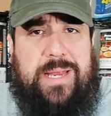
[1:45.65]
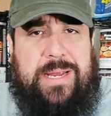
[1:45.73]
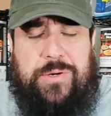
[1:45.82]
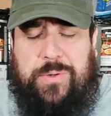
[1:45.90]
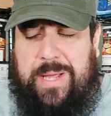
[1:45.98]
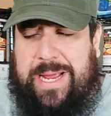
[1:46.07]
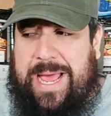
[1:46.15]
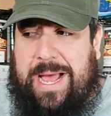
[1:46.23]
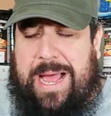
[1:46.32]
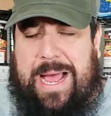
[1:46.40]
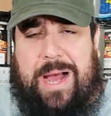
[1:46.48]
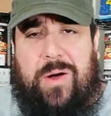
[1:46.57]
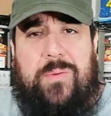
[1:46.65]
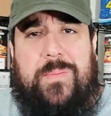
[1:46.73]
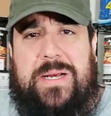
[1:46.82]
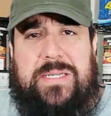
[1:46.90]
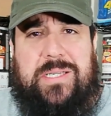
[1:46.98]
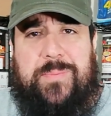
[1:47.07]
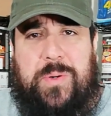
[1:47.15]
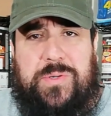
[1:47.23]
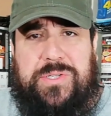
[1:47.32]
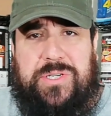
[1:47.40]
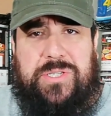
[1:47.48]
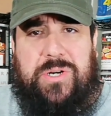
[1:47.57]
and you're like, how am I supposed
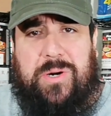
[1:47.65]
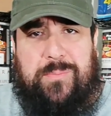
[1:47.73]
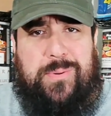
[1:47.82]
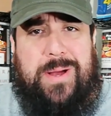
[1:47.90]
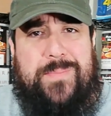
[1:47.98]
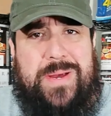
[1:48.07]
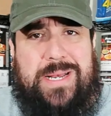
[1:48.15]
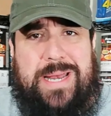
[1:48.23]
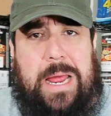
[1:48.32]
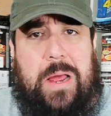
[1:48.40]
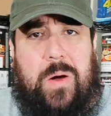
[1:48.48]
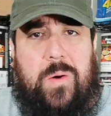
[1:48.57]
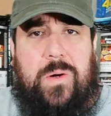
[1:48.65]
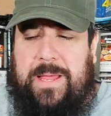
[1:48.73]
to start prepping now?